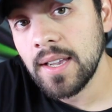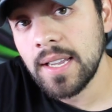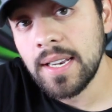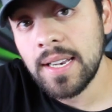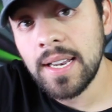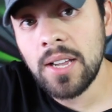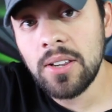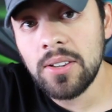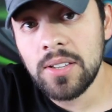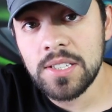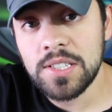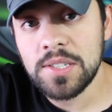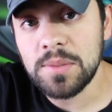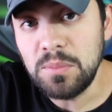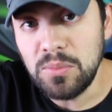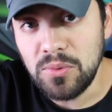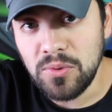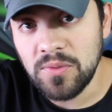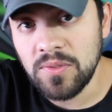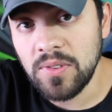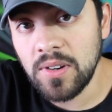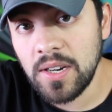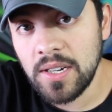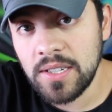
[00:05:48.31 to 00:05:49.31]
And now let's
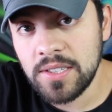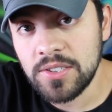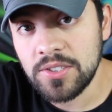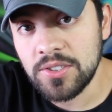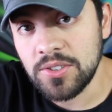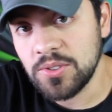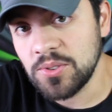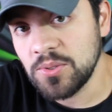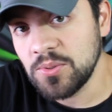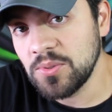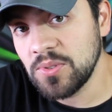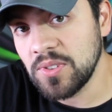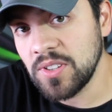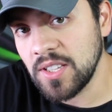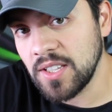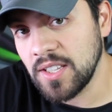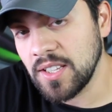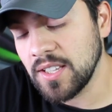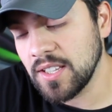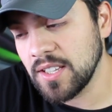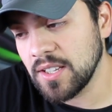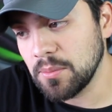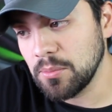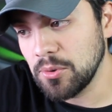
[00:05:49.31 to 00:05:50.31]
move on to
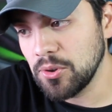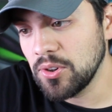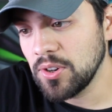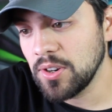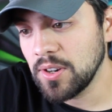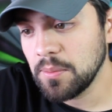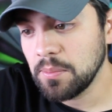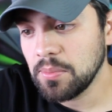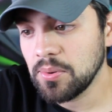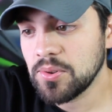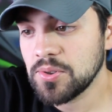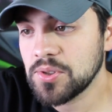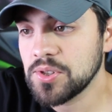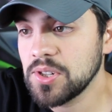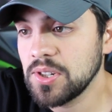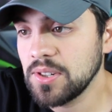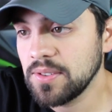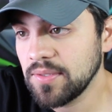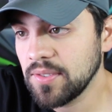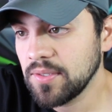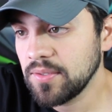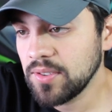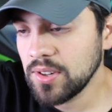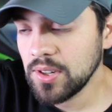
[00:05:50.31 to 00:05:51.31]
the community portion
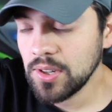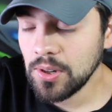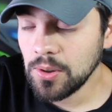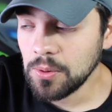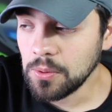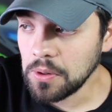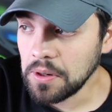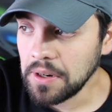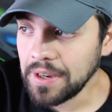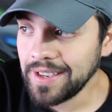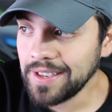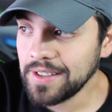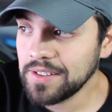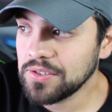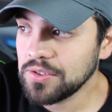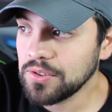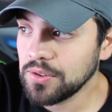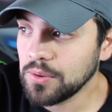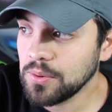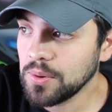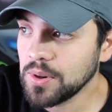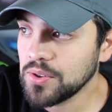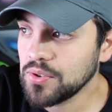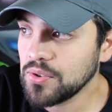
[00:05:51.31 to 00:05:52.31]
of the video where I answer
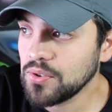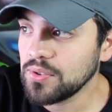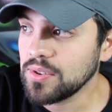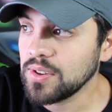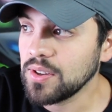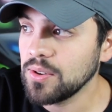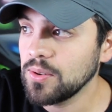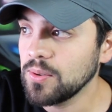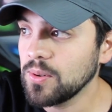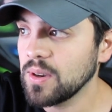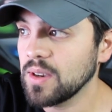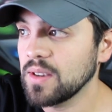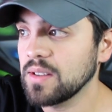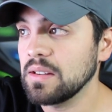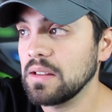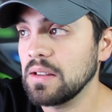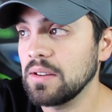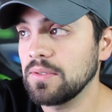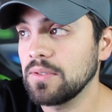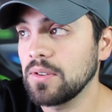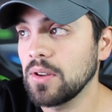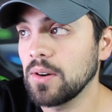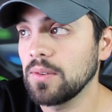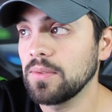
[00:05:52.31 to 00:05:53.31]
the questions that you guys
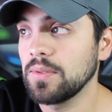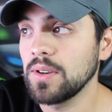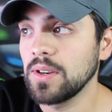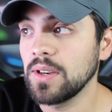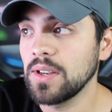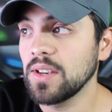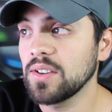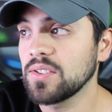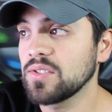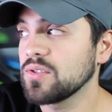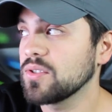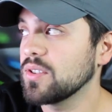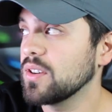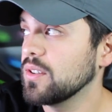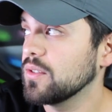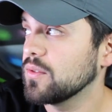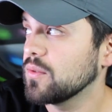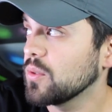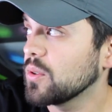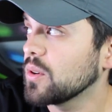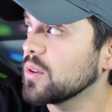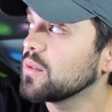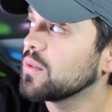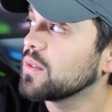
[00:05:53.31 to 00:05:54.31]
left off in yesterday's
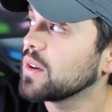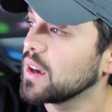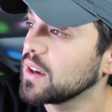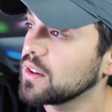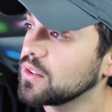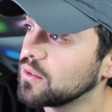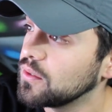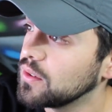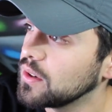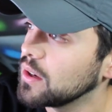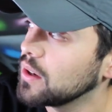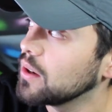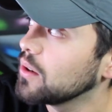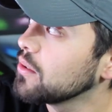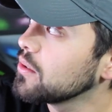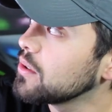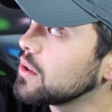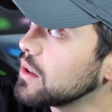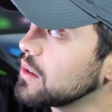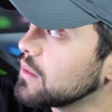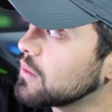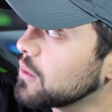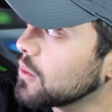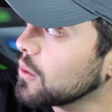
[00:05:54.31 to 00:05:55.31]
40 Facts video,
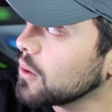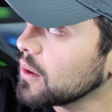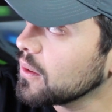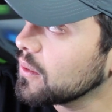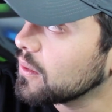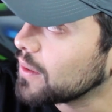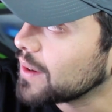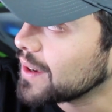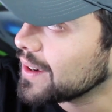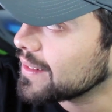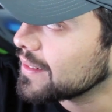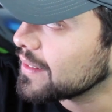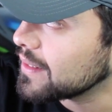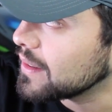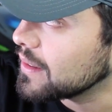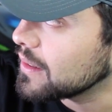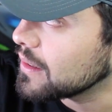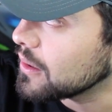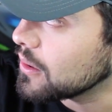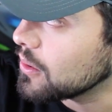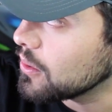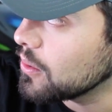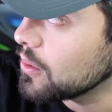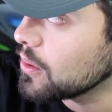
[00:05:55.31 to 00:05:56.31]
the 40 Facts
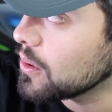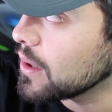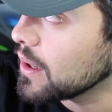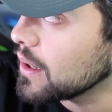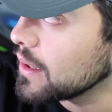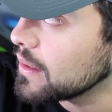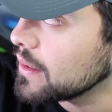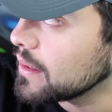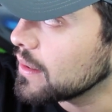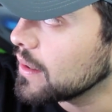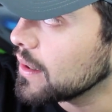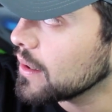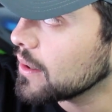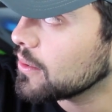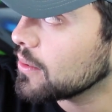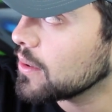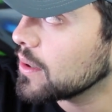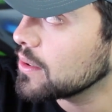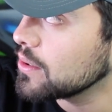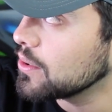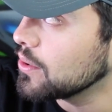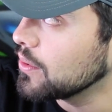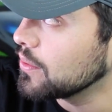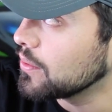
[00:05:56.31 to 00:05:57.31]
and Lore on the
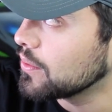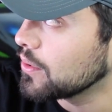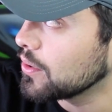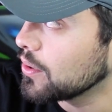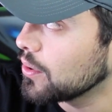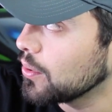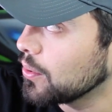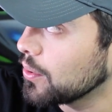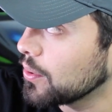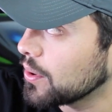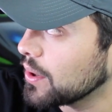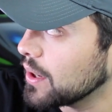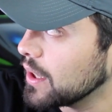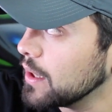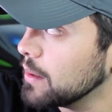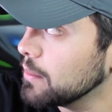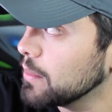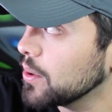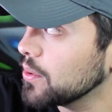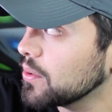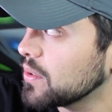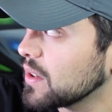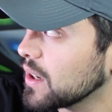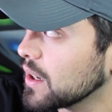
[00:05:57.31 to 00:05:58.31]
Necron Overlord
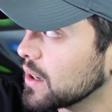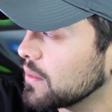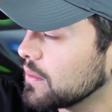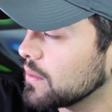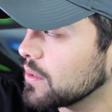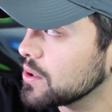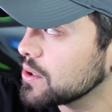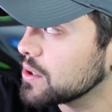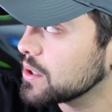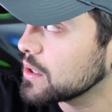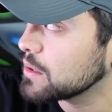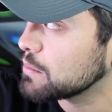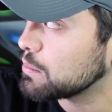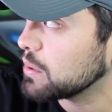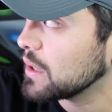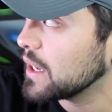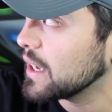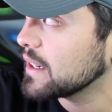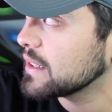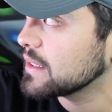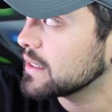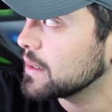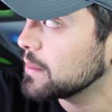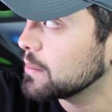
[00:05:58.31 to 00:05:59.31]
Imotekh versus
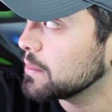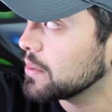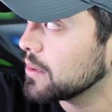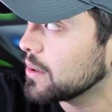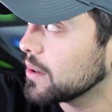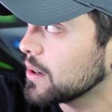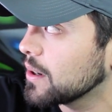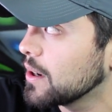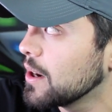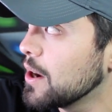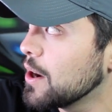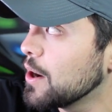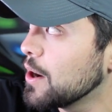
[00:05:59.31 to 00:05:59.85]
Black Templar